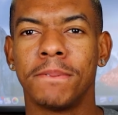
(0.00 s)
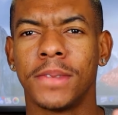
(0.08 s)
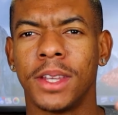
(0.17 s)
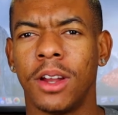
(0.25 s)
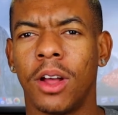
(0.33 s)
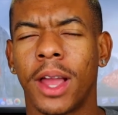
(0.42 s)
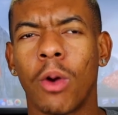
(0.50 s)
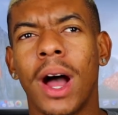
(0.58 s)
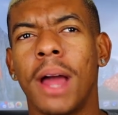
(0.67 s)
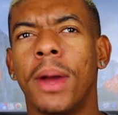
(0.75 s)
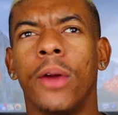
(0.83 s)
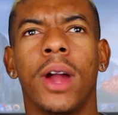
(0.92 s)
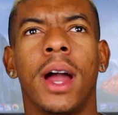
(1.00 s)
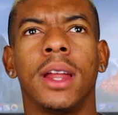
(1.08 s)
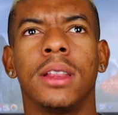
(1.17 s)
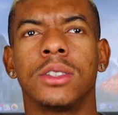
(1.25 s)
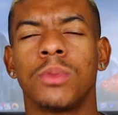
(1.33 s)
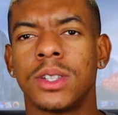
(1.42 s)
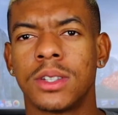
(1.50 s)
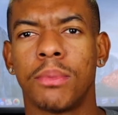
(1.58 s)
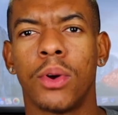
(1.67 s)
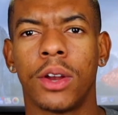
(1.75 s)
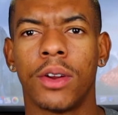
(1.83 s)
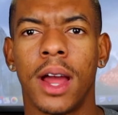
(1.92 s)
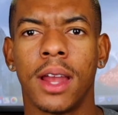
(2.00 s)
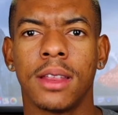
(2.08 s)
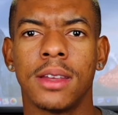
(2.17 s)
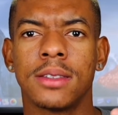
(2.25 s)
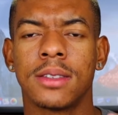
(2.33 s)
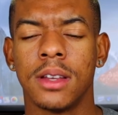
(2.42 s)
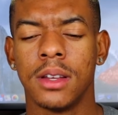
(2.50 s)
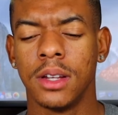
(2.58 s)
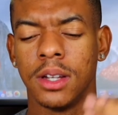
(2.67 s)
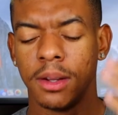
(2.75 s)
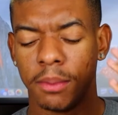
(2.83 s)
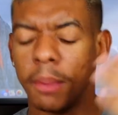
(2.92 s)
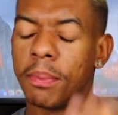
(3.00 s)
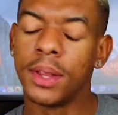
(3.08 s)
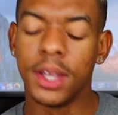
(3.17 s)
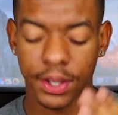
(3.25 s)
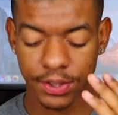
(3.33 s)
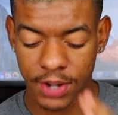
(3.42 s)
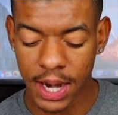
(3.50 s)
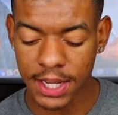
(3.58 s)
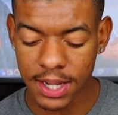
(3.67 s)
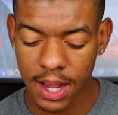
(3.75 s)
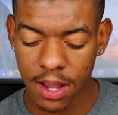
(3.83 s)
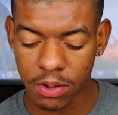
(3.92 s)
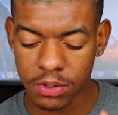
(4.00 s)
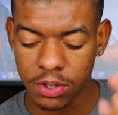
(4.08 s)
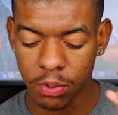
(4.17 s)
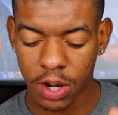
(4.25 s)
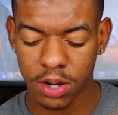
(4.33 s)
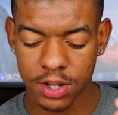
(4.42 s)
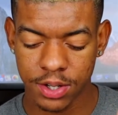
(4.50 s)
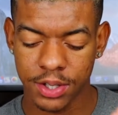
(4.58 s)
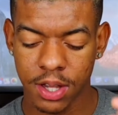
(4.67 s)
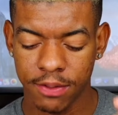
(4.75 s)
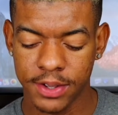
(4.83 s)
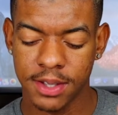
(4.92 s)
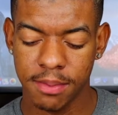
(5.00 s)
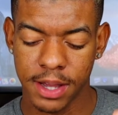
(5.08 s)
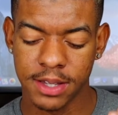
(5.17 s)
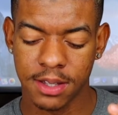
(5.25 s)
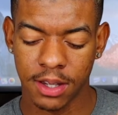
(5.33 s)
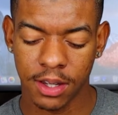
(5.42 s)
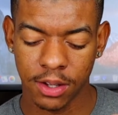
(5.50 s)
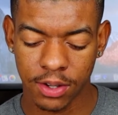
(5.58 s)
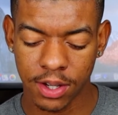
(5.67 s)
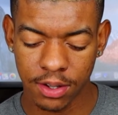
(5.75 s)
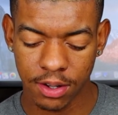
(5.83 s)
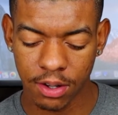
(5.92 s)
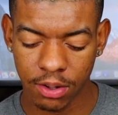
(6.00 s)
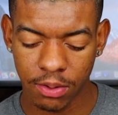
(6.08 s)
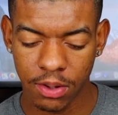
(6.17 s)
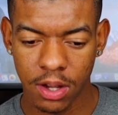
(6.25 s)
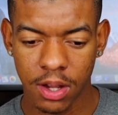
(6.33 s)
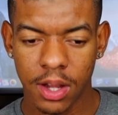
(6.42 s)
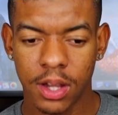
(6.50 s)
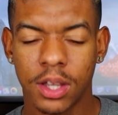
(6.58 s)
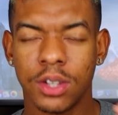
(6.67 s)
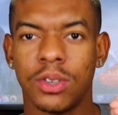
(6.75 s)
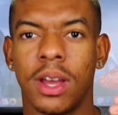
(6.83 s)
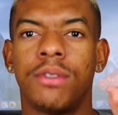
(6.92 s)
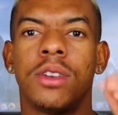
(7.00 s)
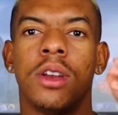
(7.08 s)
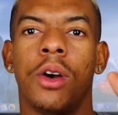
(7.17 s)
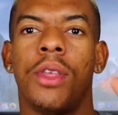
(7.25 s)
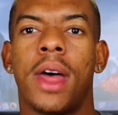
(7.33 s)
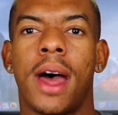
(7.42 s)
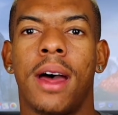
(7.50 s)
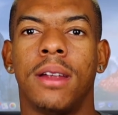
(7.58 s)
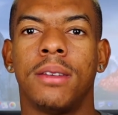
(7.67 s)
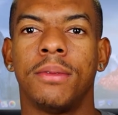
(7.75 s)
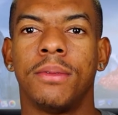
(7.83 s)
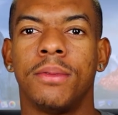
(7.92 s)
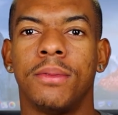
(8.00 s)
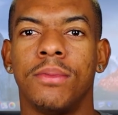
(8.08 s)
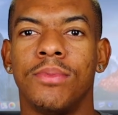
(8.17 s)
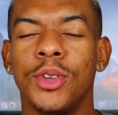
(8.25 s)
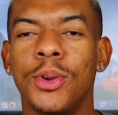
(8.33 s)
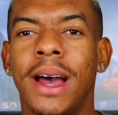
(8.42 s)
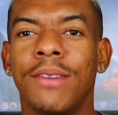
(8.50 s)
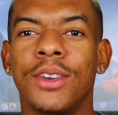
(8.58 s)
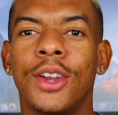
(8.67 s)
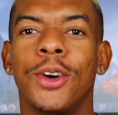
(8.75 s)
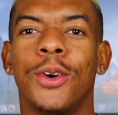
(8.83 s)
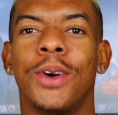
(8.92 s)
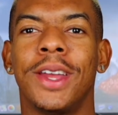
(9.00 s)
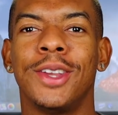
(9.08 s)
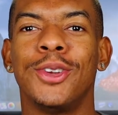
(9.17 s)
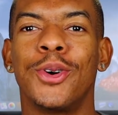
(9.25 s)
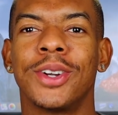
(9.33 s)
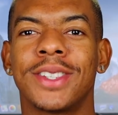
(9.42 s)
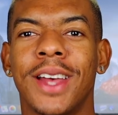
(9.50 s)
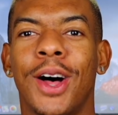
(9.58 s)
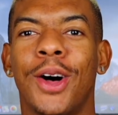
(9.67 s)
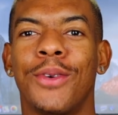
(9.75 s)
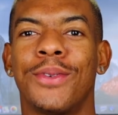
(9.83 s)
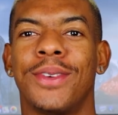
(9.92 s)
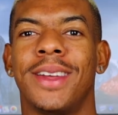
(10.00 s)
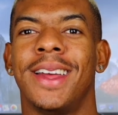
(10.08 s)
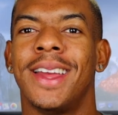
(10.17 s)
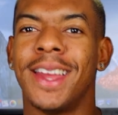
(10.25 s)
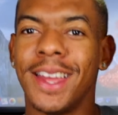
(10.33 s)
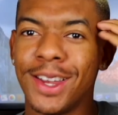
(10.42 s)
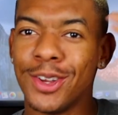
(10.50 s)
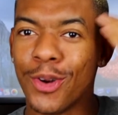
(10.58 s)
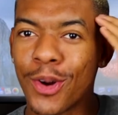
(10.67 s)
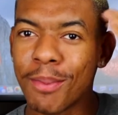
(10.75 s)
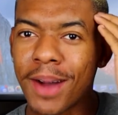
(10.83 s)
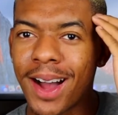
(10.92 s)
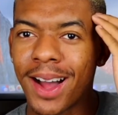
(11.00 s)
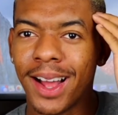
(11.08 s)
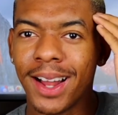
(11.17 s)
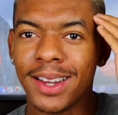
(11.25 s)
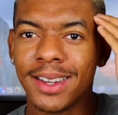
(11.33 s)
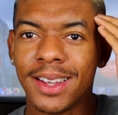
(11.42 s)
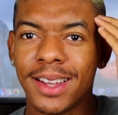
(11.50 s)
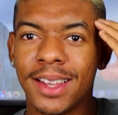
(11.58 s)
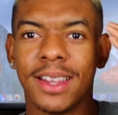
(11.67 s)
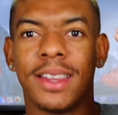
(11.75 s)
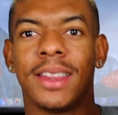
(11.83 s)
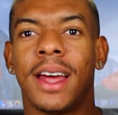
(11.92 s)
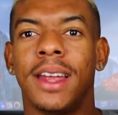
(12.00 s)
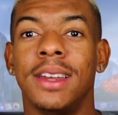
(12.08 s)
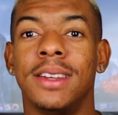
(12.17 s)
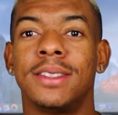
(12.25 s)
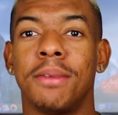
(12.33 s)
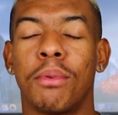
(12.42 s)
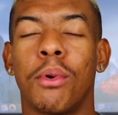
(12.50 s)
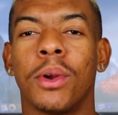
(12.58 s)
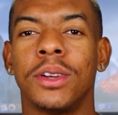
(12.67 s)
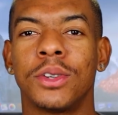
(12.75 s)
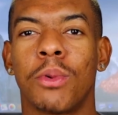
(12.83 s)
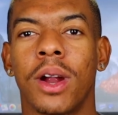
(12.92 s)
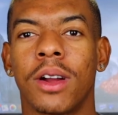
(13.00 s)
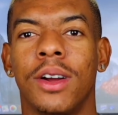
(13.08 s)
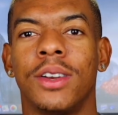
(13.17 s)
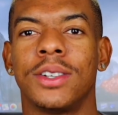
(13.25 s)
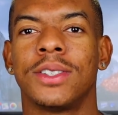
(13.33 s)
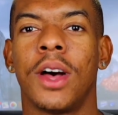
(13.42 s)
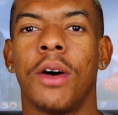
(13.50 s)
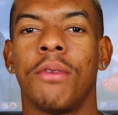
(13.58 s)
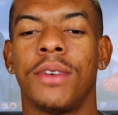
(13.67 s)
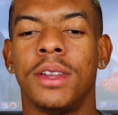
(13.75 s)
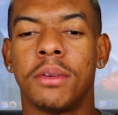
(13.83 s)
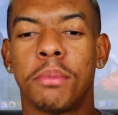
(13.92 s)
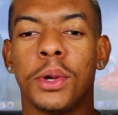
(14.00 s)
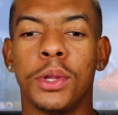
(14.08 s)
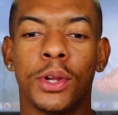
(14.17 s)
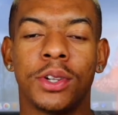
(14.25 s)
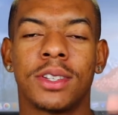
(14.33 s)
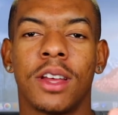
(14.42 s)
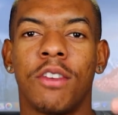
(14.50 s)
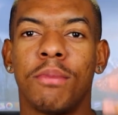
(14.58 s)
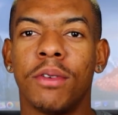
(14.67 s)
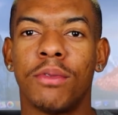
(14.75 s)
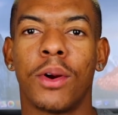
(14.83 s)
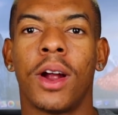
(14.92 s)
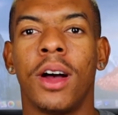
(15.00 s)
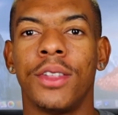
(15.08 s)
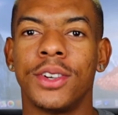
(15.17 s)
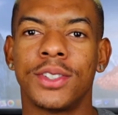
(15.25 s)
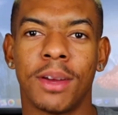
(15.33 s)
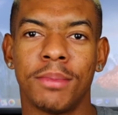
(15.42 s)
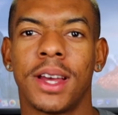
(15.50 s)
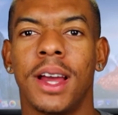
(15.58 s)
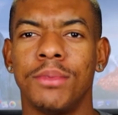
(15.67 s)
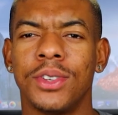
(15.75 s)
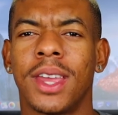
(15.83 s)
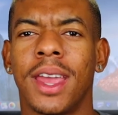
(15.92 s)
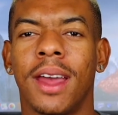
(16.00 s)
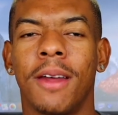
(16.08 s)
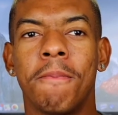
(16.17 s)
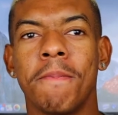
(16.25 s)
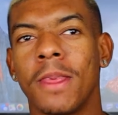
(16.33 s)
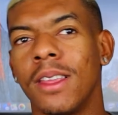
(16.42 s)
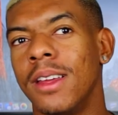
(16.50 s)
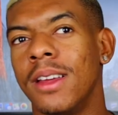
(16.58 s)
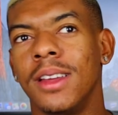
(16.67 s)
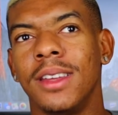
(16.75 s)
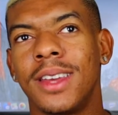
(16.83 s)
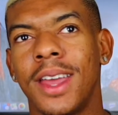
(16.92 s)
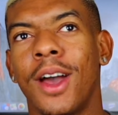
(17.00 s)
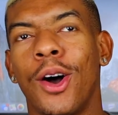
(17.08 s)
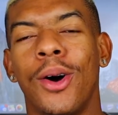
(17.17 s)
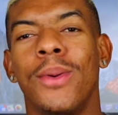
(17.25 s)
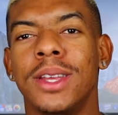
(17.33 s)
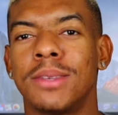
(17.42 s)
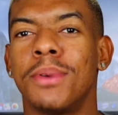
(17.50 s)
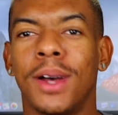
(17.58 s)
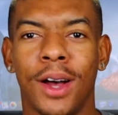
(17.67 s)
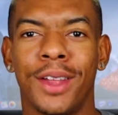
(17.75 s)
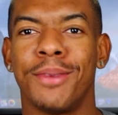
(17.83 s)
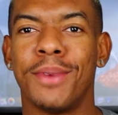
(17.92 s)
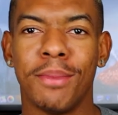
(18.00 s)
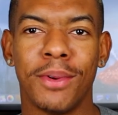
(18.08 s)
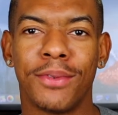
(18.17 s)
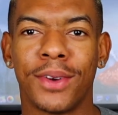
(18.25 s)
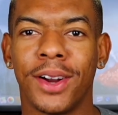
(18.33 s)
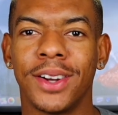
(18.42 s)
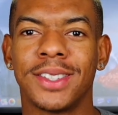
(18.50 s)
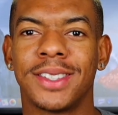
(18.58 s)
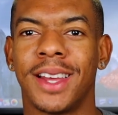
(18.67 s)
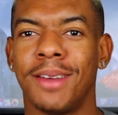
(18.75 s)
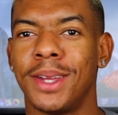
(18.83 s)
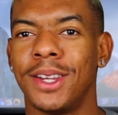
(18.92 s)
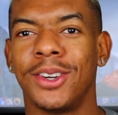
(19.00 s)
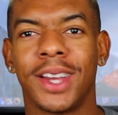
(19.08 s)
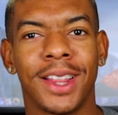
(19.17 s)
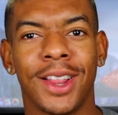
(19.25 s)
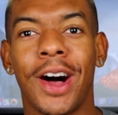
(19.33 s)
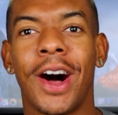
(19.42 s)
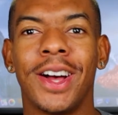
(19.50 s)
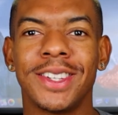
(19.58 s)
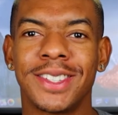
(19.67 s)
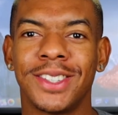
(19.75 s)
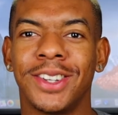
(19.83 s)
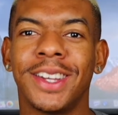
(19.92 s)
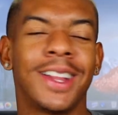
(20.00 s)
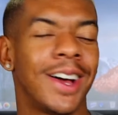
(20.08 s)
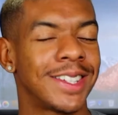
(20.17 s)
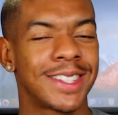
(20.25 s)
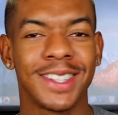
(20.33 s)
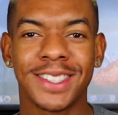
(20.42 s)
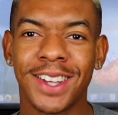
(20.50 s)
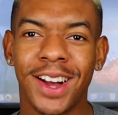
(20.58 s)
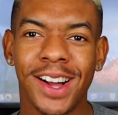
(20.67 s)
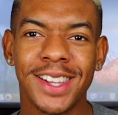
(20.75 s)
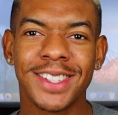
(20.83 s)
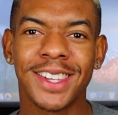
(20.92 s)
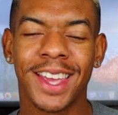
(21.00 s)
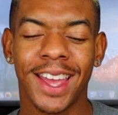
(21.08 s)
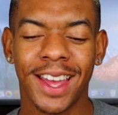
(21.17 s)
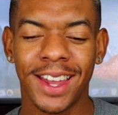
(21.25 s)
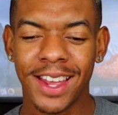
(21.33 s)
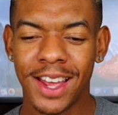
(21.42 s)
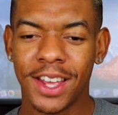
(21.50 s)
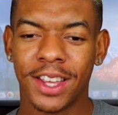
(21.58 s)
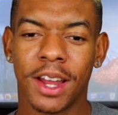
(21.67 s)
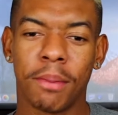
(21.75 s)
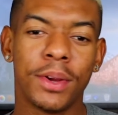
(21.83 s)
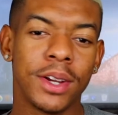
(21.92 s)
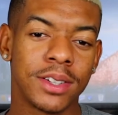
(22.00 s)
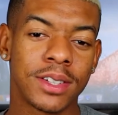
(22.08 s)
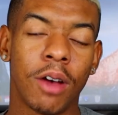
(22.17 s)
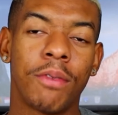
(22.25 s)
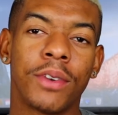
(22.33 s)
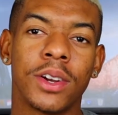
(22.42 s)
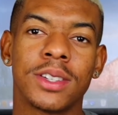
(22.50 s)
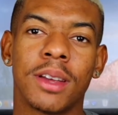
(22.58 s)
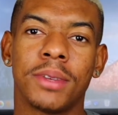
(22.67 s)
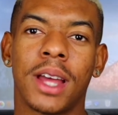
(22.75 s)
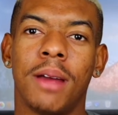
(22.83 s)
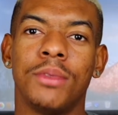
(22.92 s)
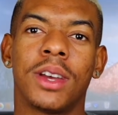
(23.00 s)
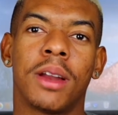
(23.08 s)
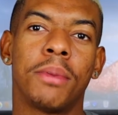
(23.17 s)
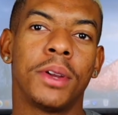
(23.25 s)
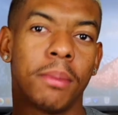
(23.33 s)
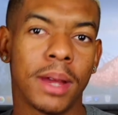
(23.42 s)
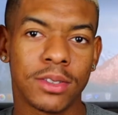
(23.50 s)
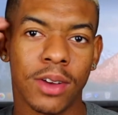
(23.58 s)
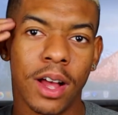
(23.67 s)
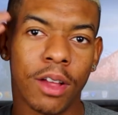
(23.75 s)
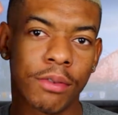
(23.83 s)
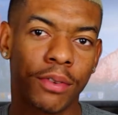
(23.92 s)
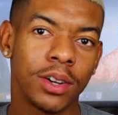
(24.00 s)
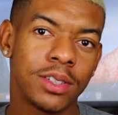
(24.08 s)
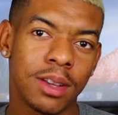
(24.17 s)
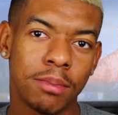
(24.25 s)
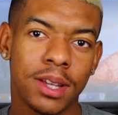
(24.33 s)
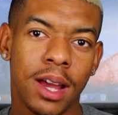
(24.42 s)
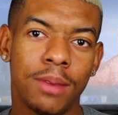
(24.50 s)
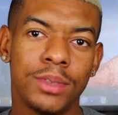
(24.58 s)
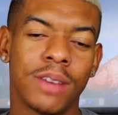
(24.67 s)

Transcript: You know, like, why am I writing this? What's the point of writing this? But please, write down to work on yourself is the best thing you can do. Because you have to know that. You have to know in yourself, in your mind, that it is important to work on yourself and to put yourself before others sometimes. You can't you can't always put other people first. I mean, you'll get lost. You'll get lost in the sauce. You can't, you got to put yourself first sometimes. You got to put your mental health first sometimes.